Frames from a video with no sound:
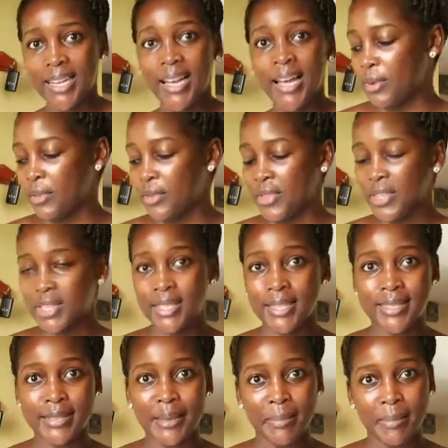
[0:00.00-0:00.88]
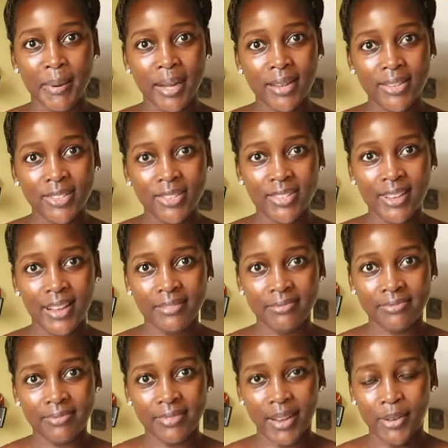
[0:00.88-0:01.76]
Oh, this is the batch
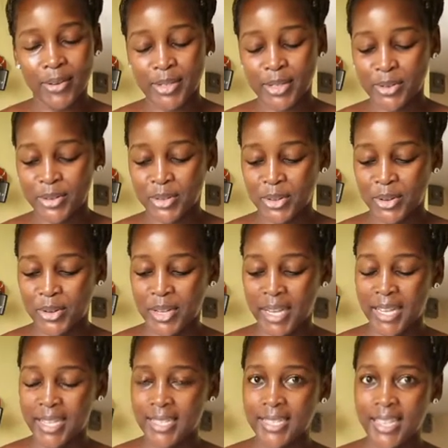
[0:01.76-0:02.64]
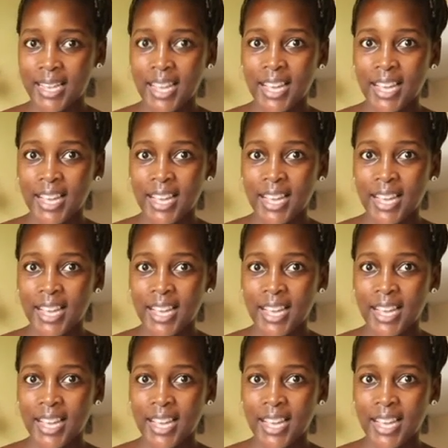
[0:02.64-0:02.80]
I, I wanted to show you guys.